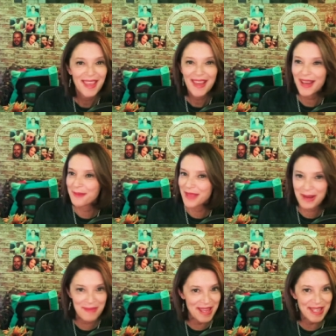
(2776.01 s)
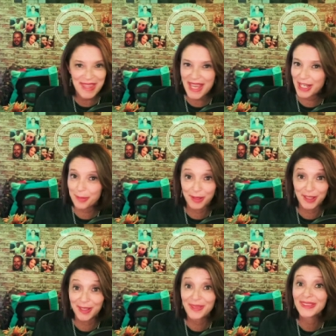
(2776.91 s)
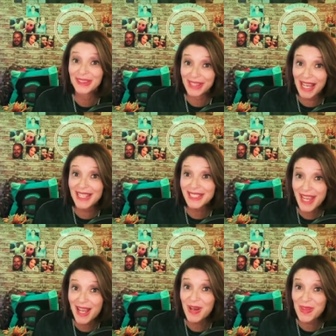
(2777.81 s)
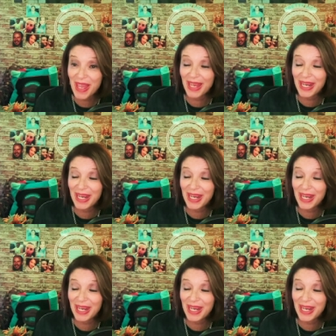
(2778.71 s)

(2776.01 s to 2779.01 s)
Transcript: I'm not making that up, y'all. That's how that